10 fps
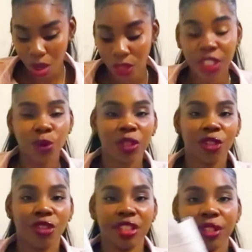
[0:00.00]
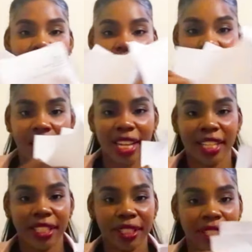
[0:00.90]

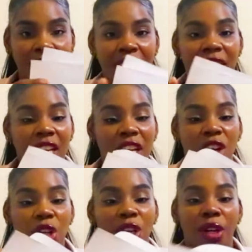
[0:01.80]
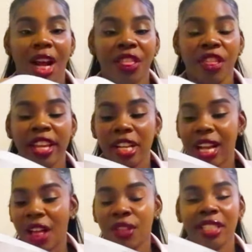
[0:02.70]
Guys. I
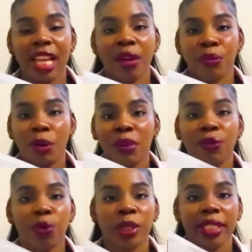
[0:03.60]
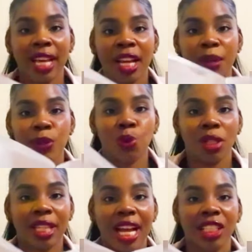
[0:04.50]
think at the time, probably 4 times
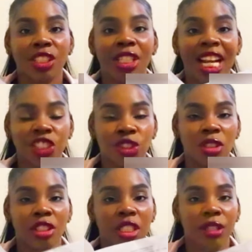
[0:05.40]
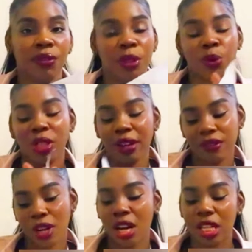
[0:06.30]
what a natural delivery would
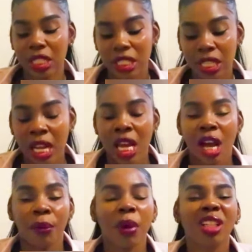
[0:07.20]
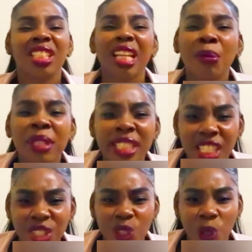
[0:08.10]
have cost. But let me
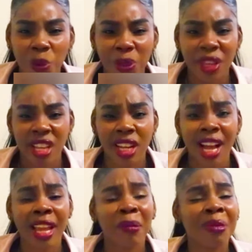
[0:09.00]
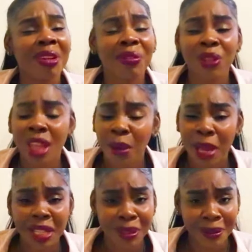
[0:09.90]
tell you something. I am grateful that
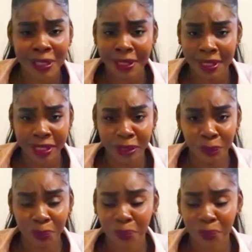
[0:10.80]
my son is here.